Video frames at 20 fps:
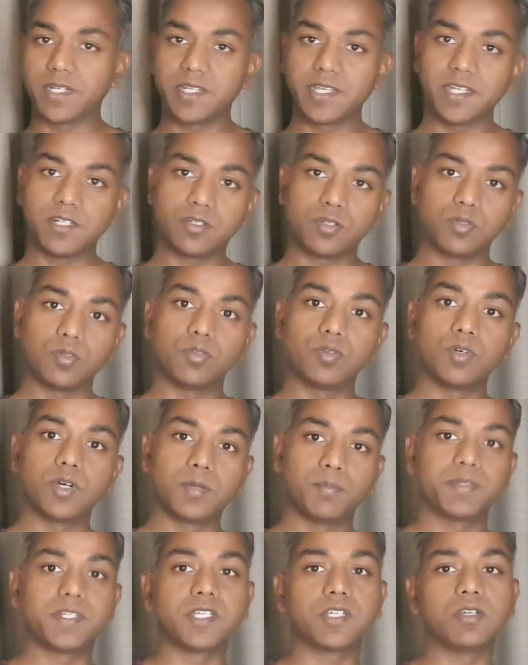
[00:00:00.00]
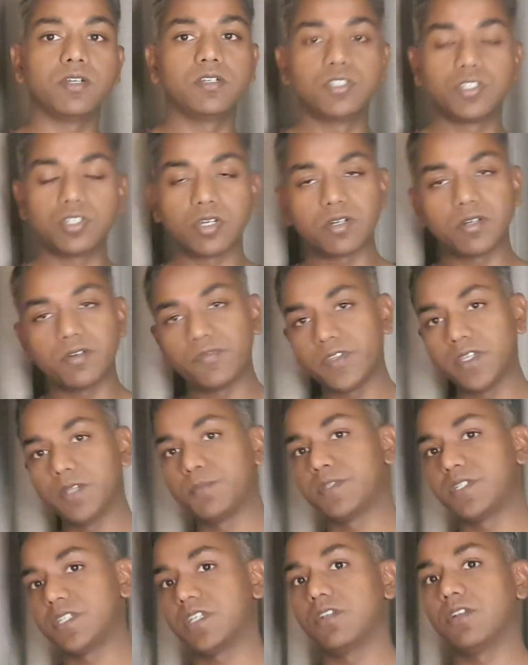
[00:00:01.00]
get to a particular geography, a
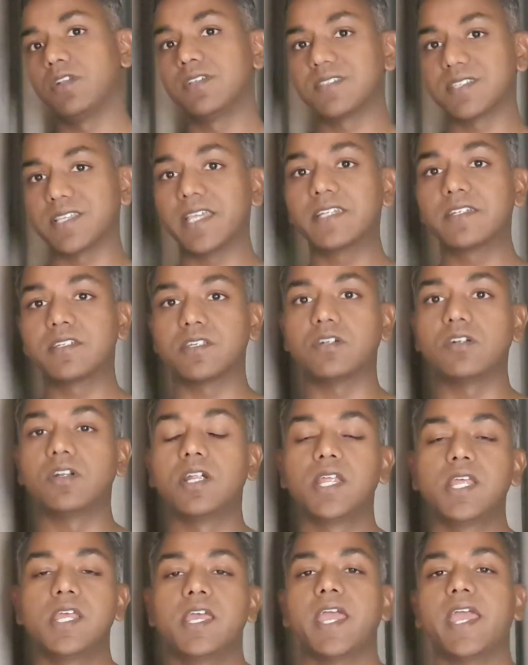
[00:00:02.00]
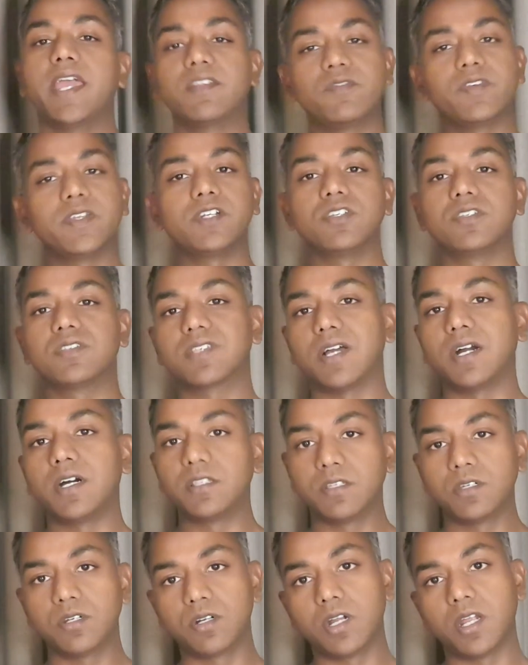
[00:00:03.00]
particular sector, and various
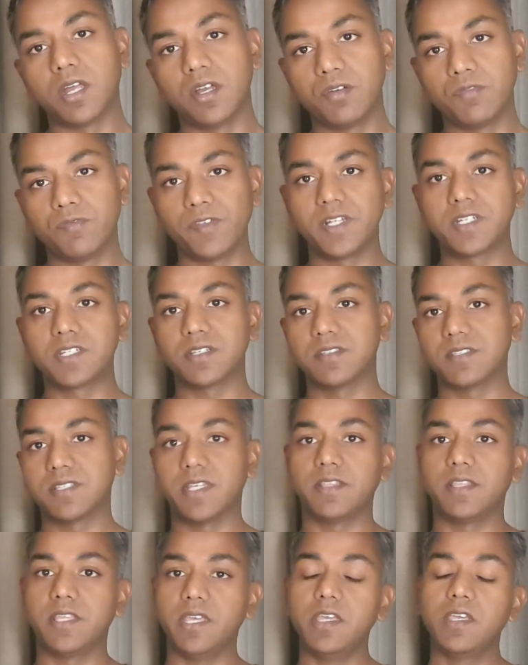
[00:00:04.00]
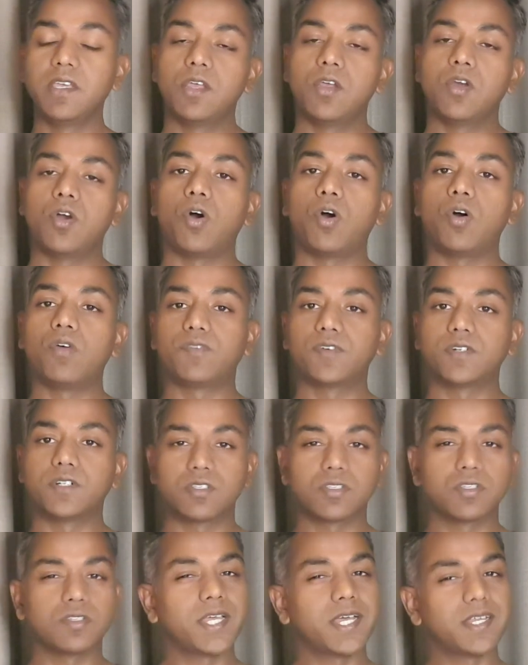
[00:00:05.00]
other filters that they offer.
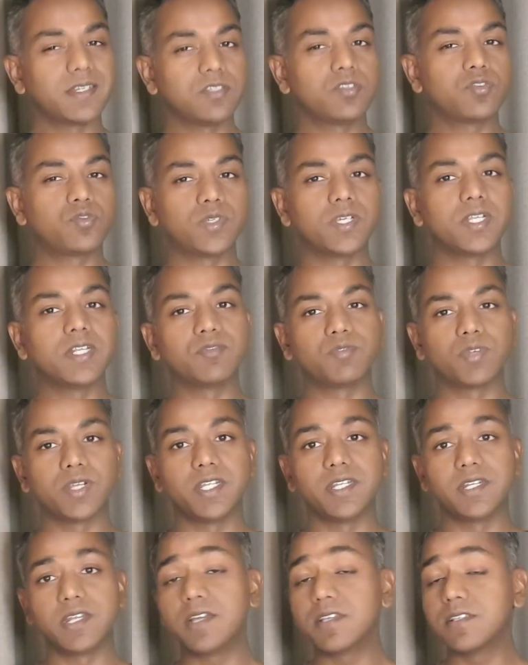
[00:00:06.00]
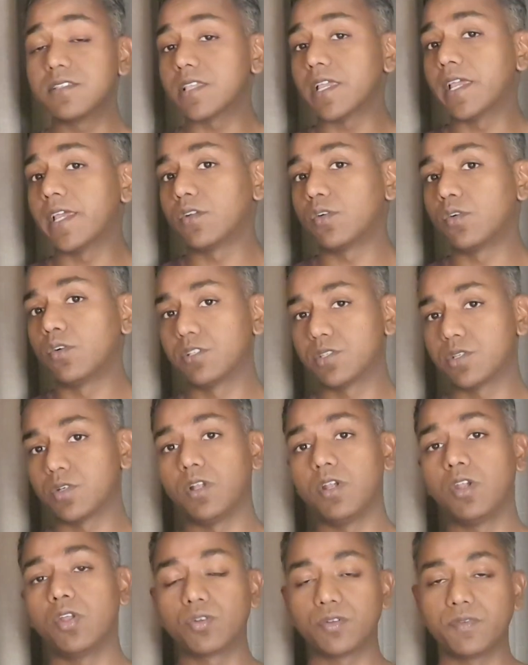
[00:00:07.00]
So that is really, really nice, and also a
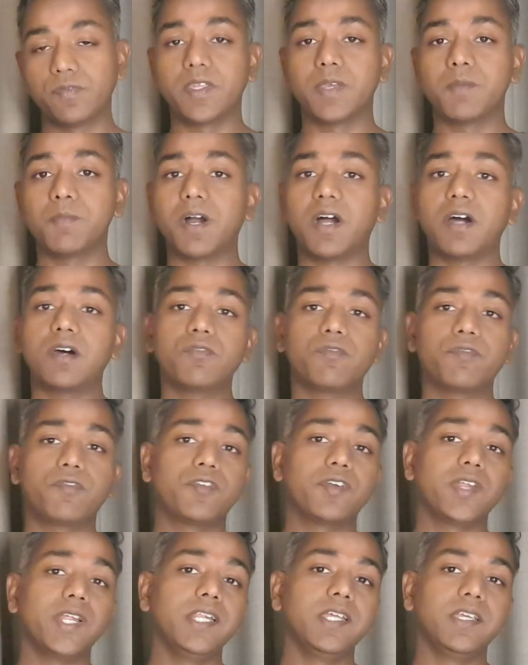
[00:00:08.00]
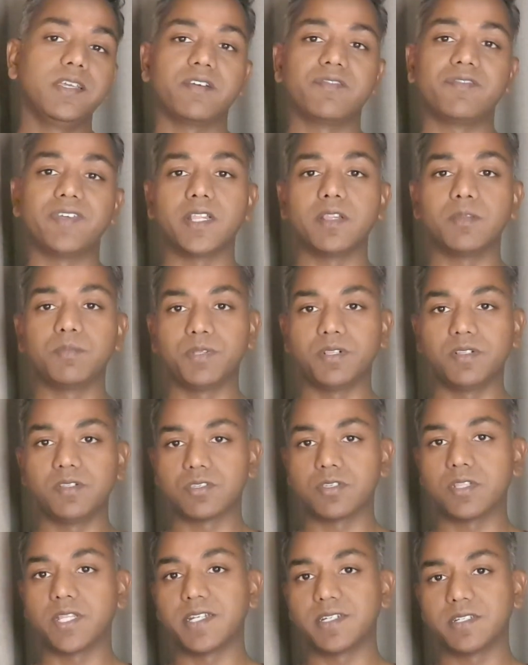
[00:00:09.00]
lot of them are freely available,
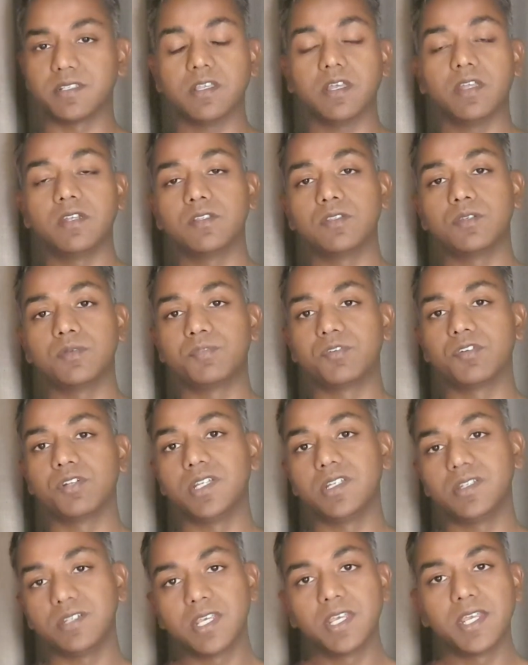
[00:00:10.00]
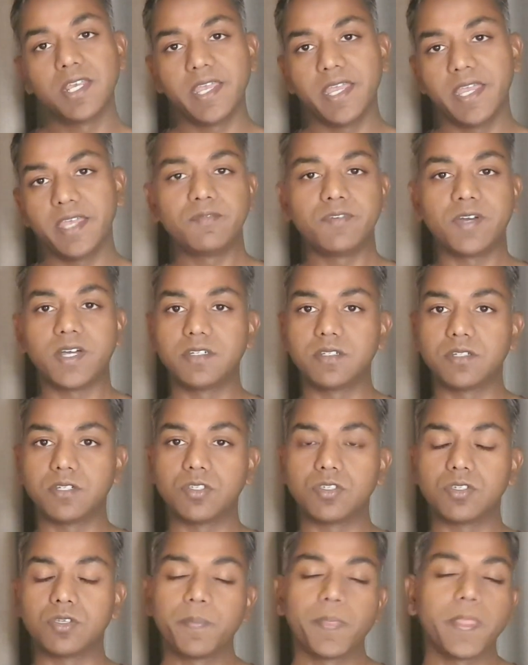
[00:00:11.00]
so that is another brilliant
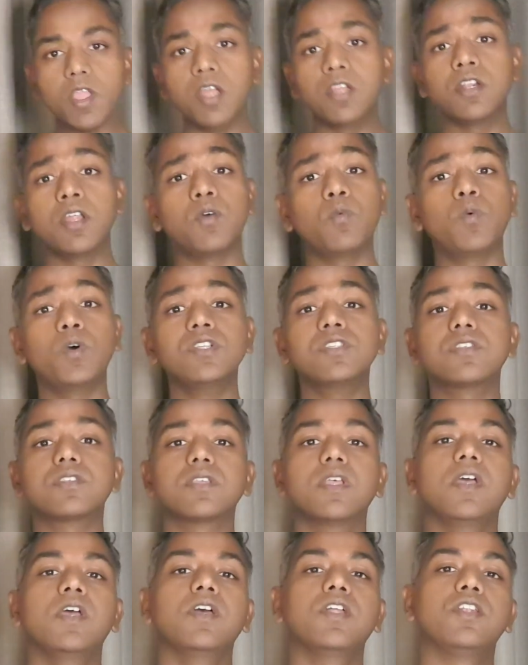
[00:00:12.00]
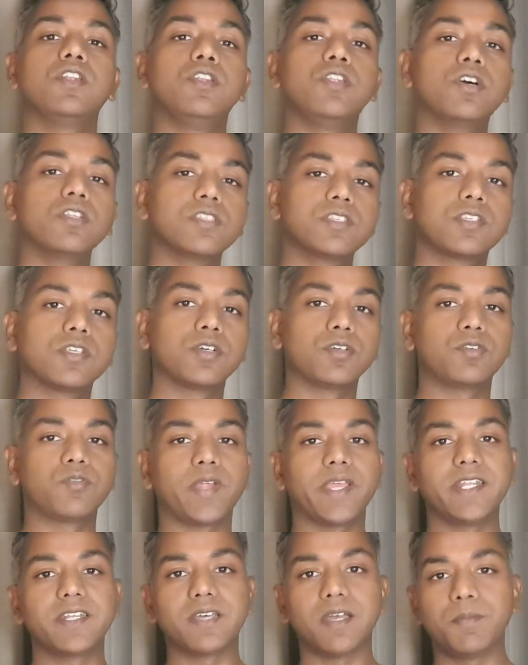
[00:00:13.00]
advantage. Now what's not so
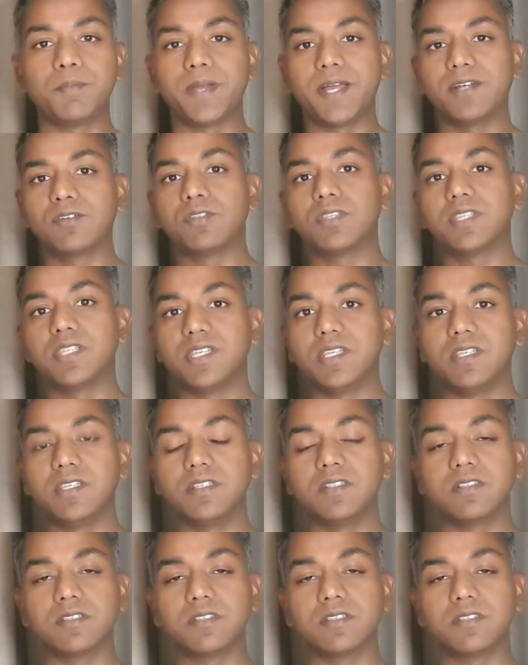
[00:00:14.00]
great about the